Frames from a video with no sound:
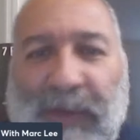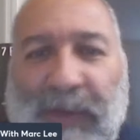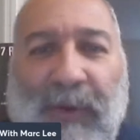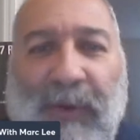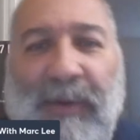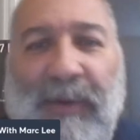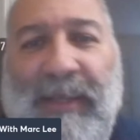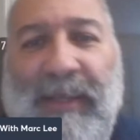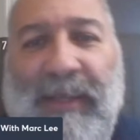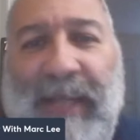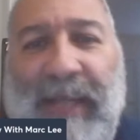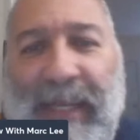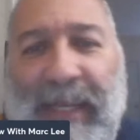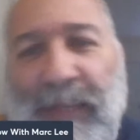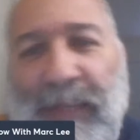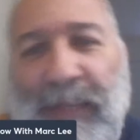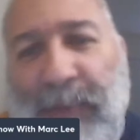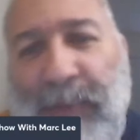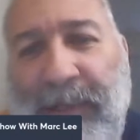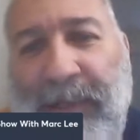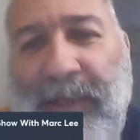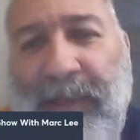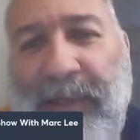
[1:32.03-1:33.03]
or that I can
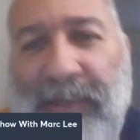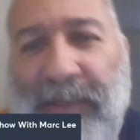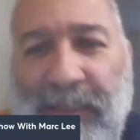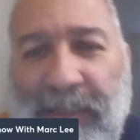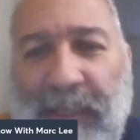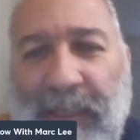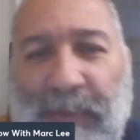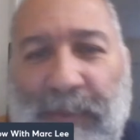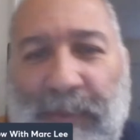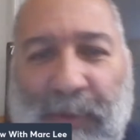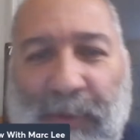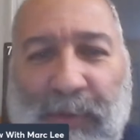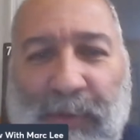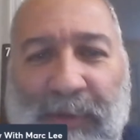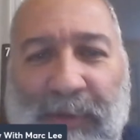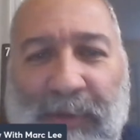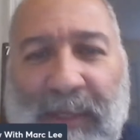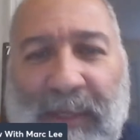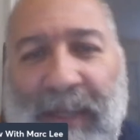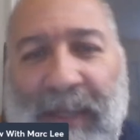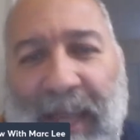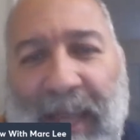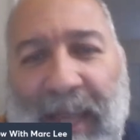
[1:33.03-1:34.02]
win the Sucker Bowl
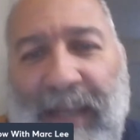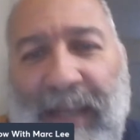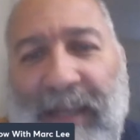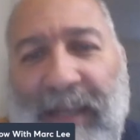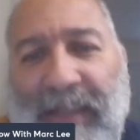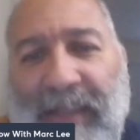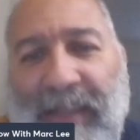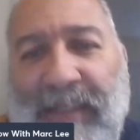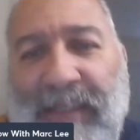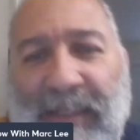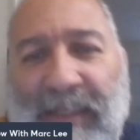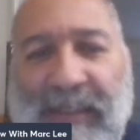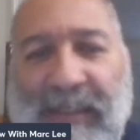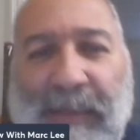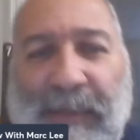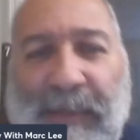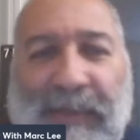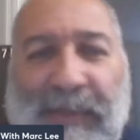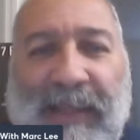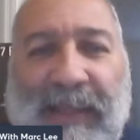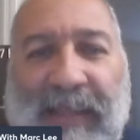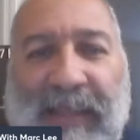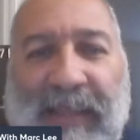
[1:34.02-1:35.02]
and at least get
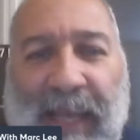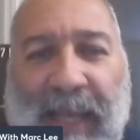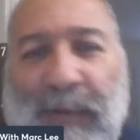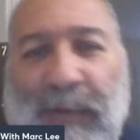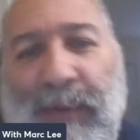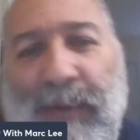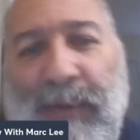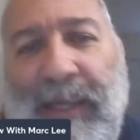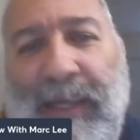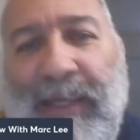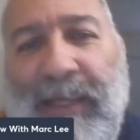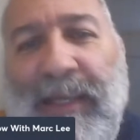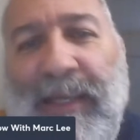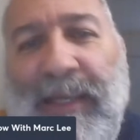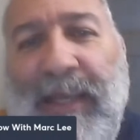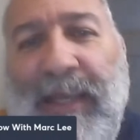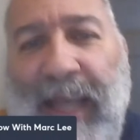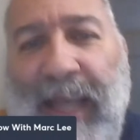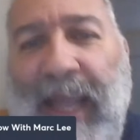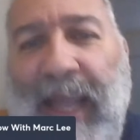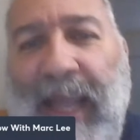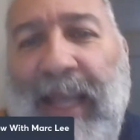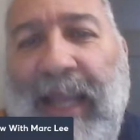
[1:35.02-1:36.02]
something that way
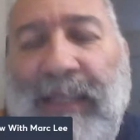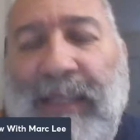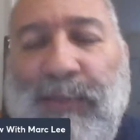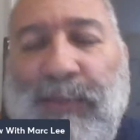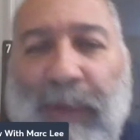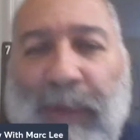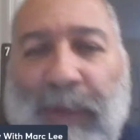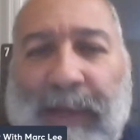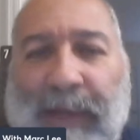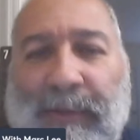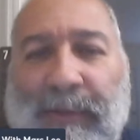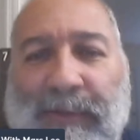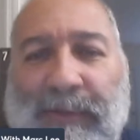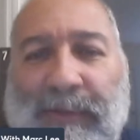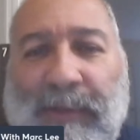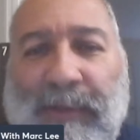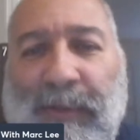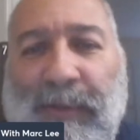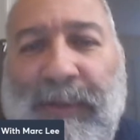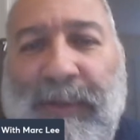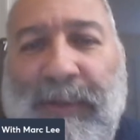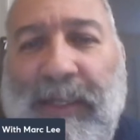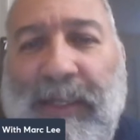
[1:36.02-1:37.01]
as well.
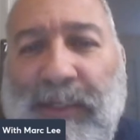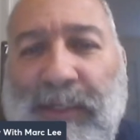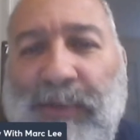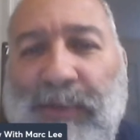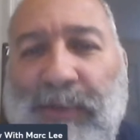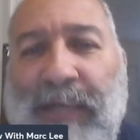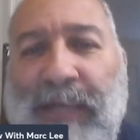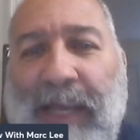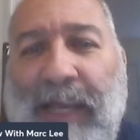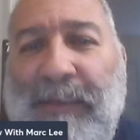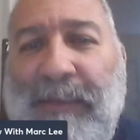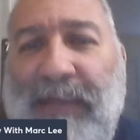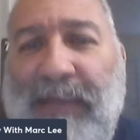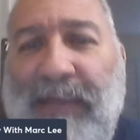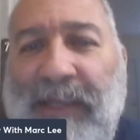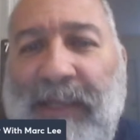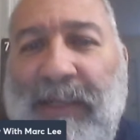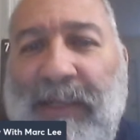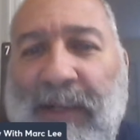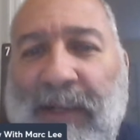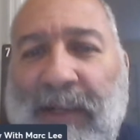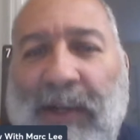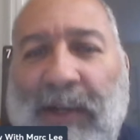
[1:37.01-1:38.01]
So with a 2-game
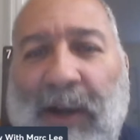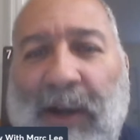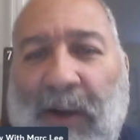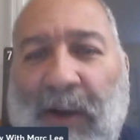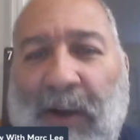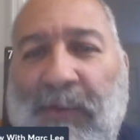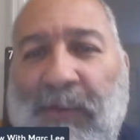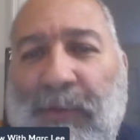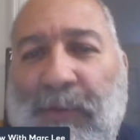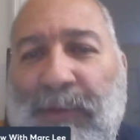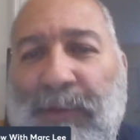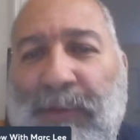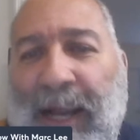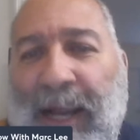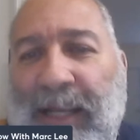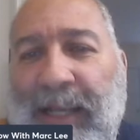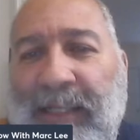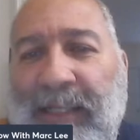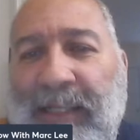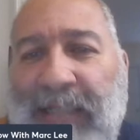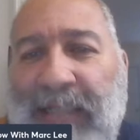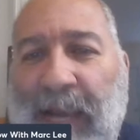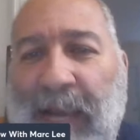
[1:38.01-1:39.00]
lead over
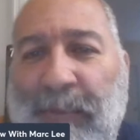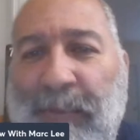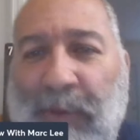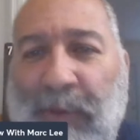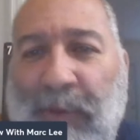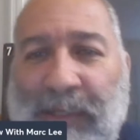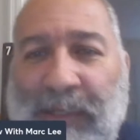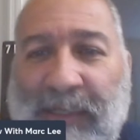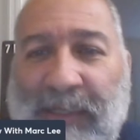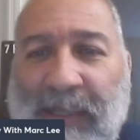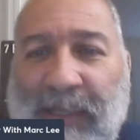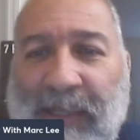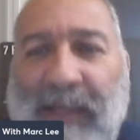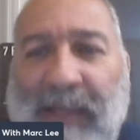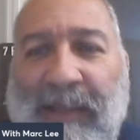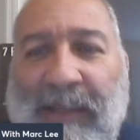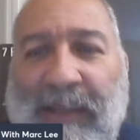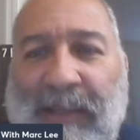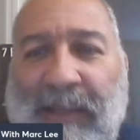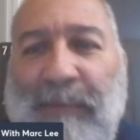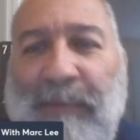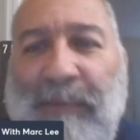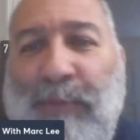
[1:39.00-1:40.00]
Bradley's Cowboys,
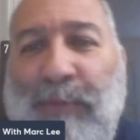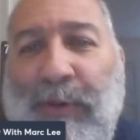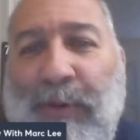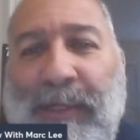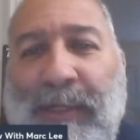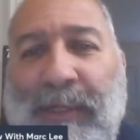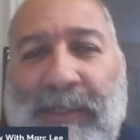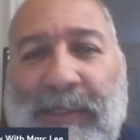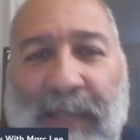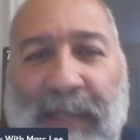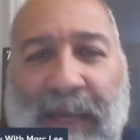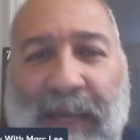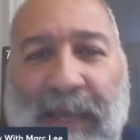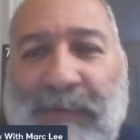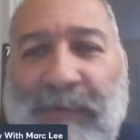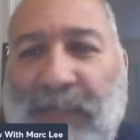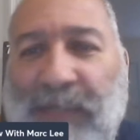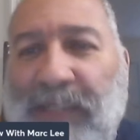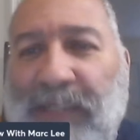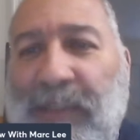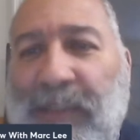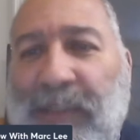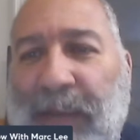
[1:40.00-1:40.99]
them boys have
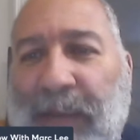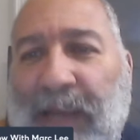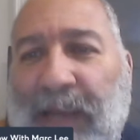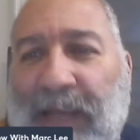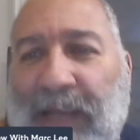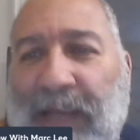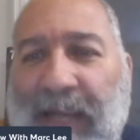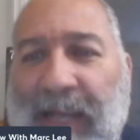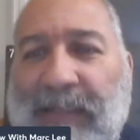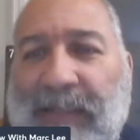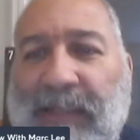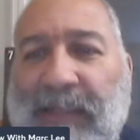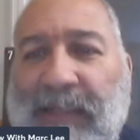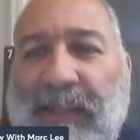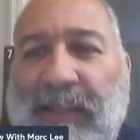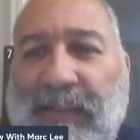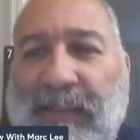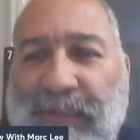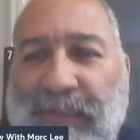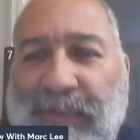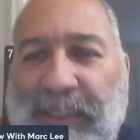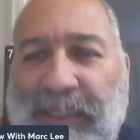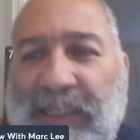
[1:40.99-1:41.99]
just about locked a
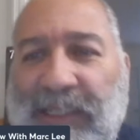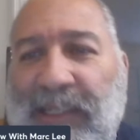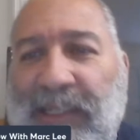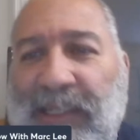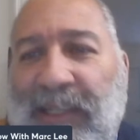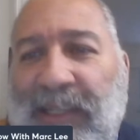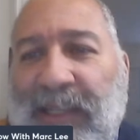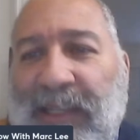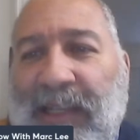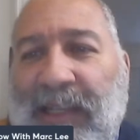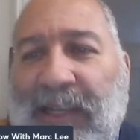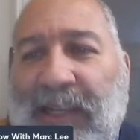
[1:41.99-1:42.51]
division